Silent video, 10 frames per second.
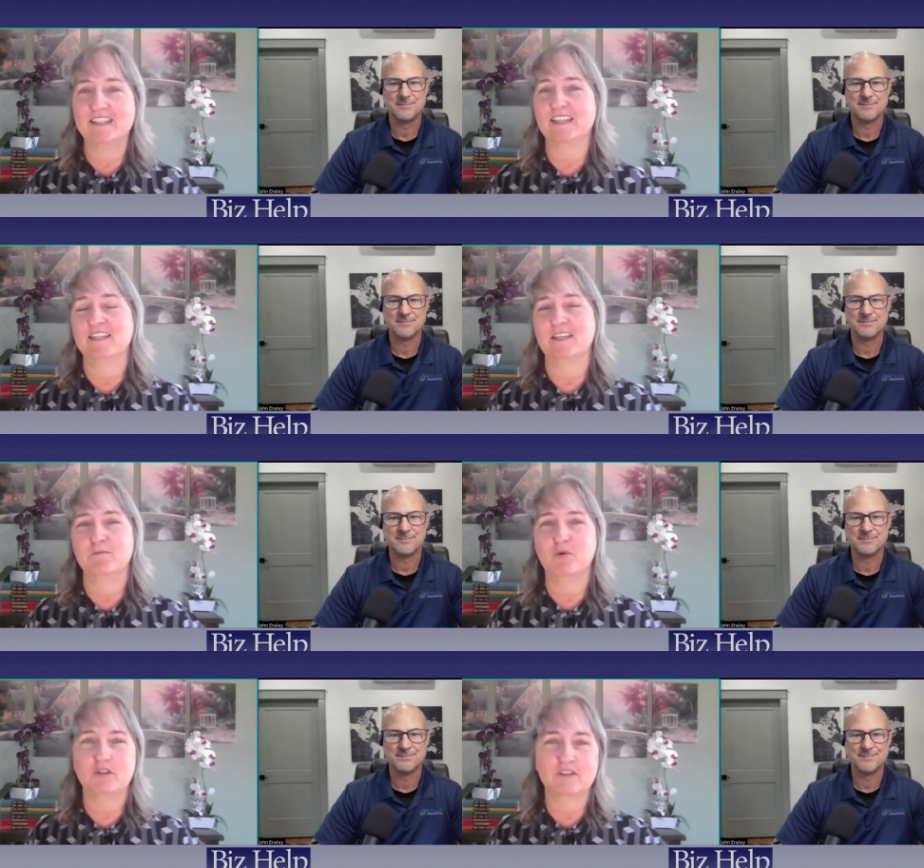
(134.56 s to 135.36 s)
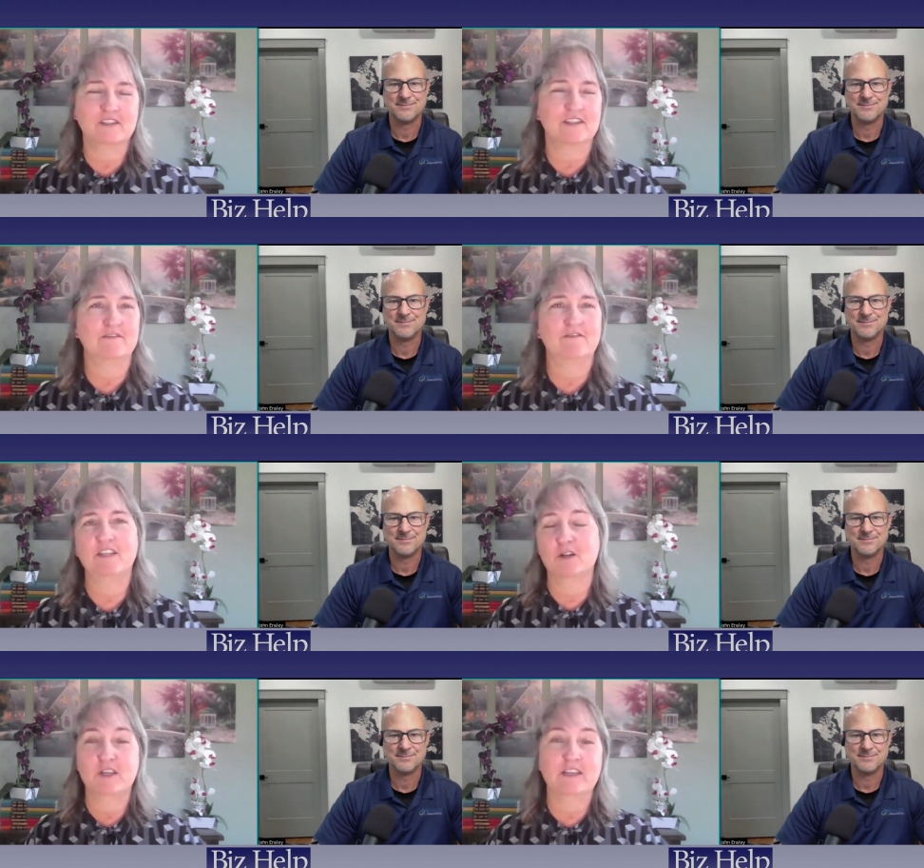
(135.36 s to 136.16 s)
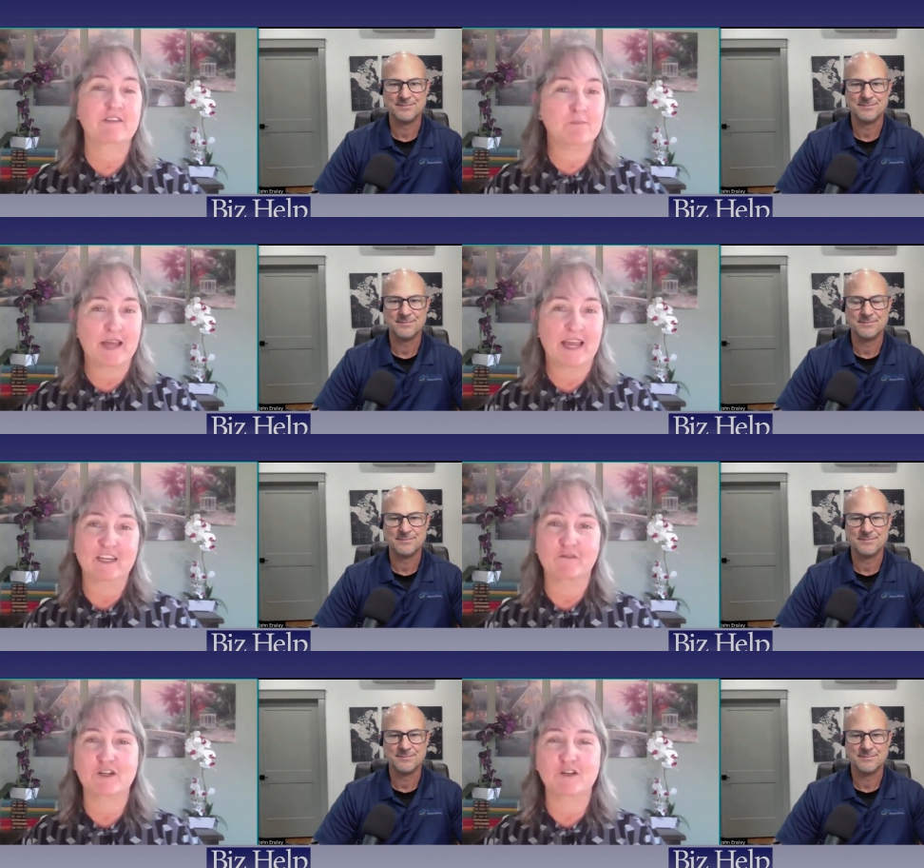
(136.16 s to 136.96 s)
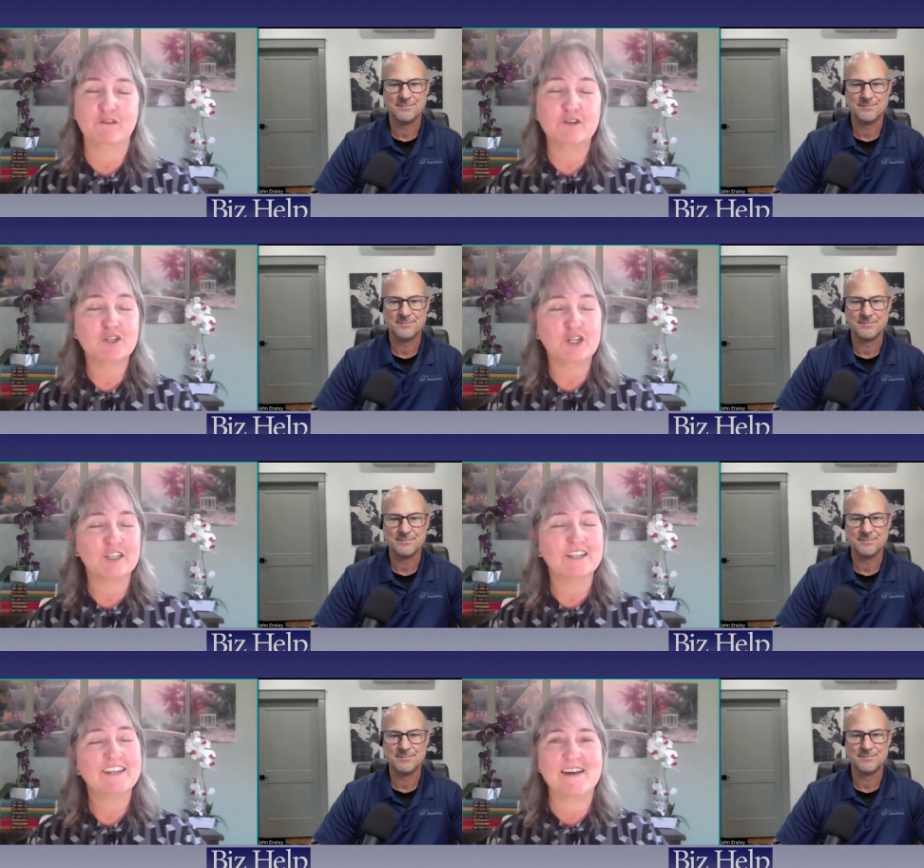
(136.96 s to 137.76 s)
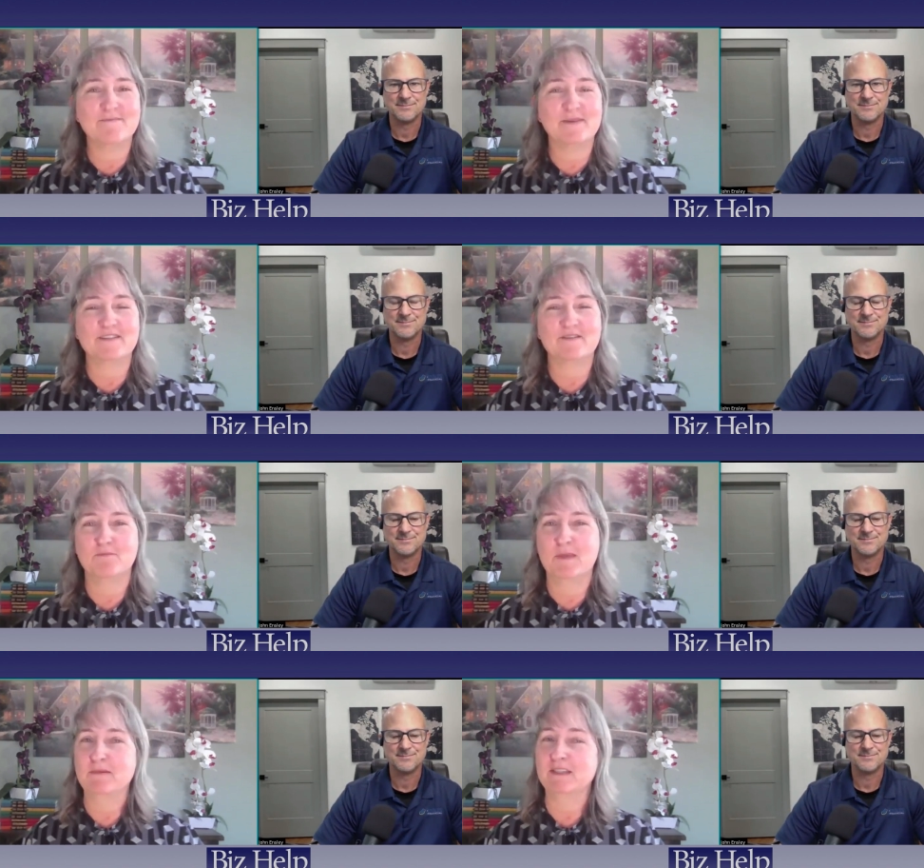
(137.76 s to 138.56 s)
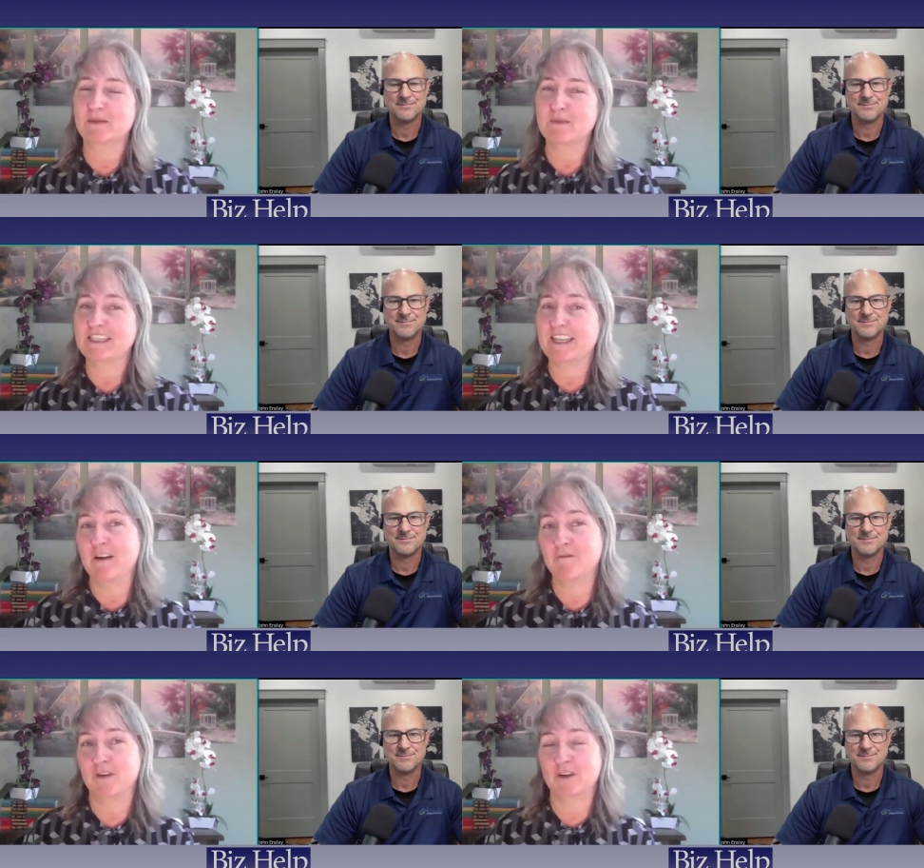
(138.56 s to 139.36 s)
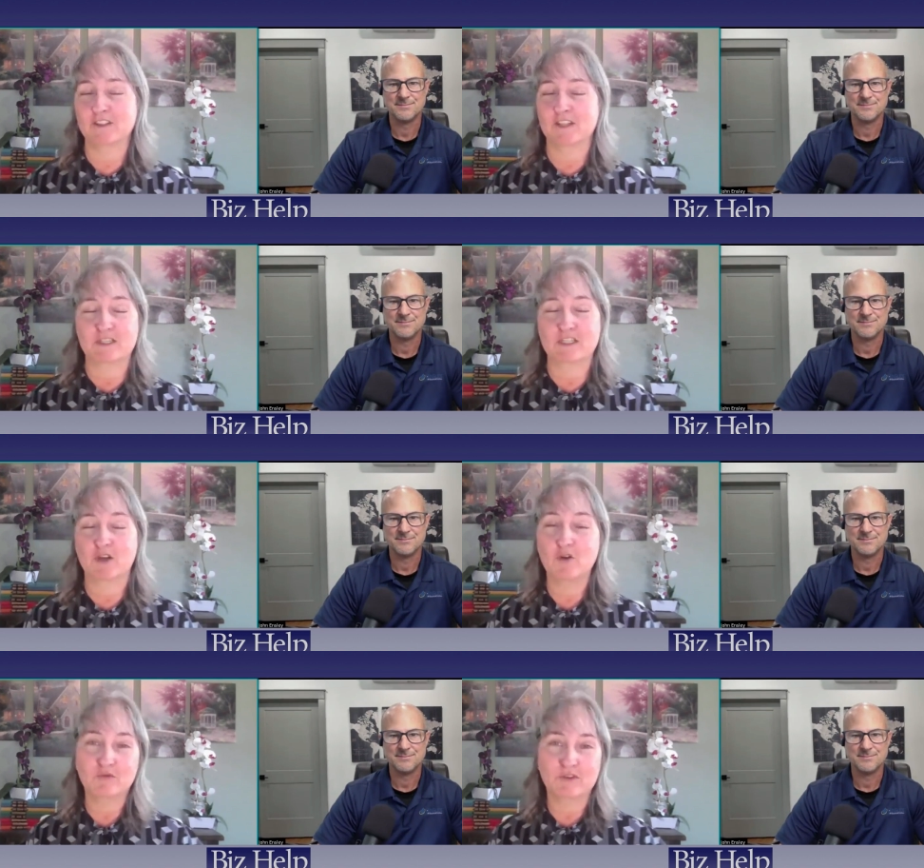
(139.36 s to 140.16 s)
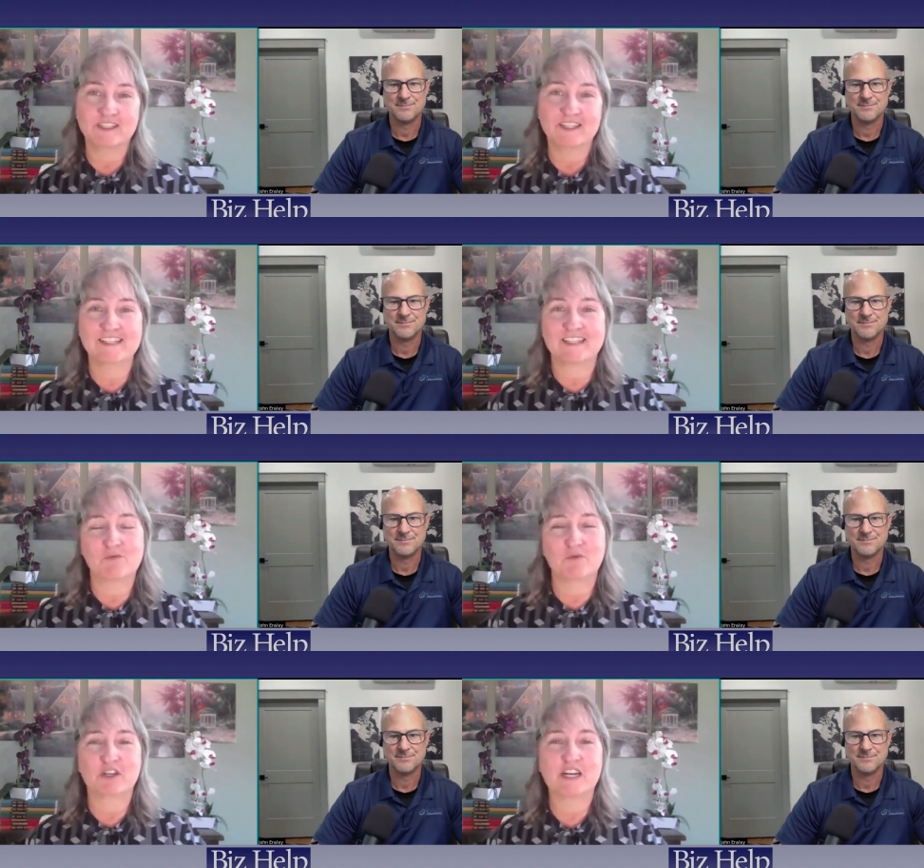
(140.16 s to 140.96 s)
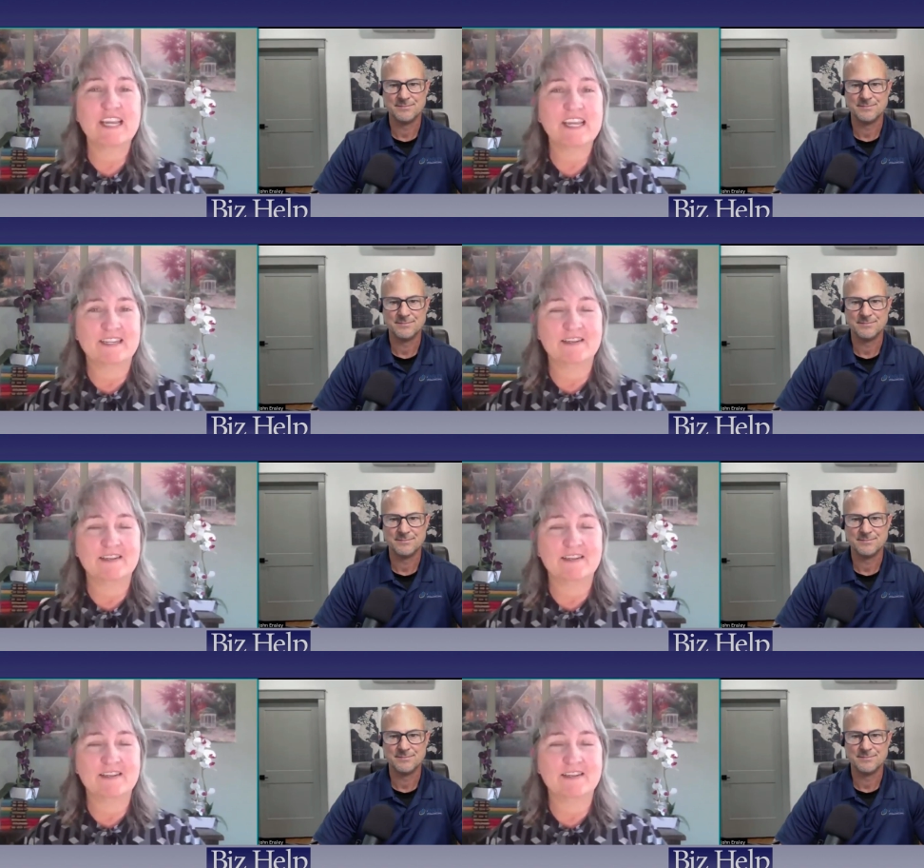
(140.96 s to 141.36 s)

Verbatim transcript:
Speaker 1: and the importance of, you know, even planning for your future, but maybe some of the downfalls that we don't realize that we're in.